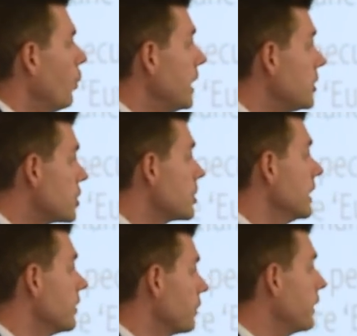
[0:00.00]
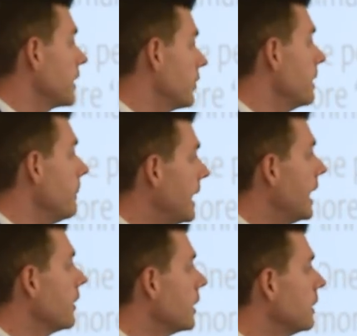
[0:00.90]
which is afflicting many
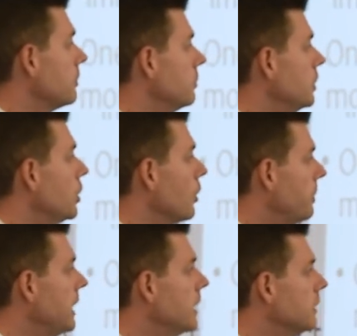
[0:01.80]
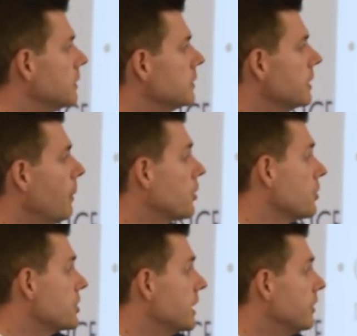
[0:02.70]
other European
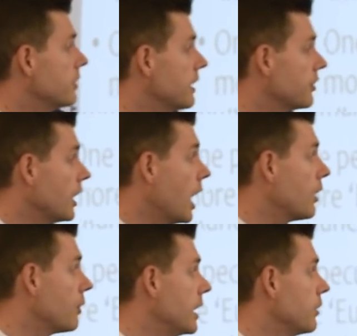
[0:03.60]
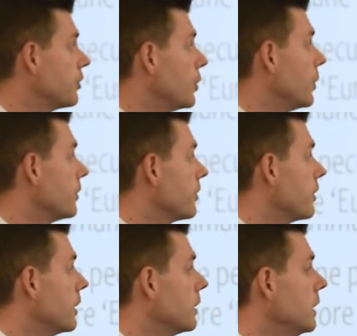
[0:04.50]
democracies. It is an irony of sorts
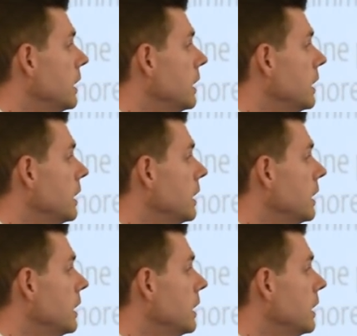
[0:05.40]
that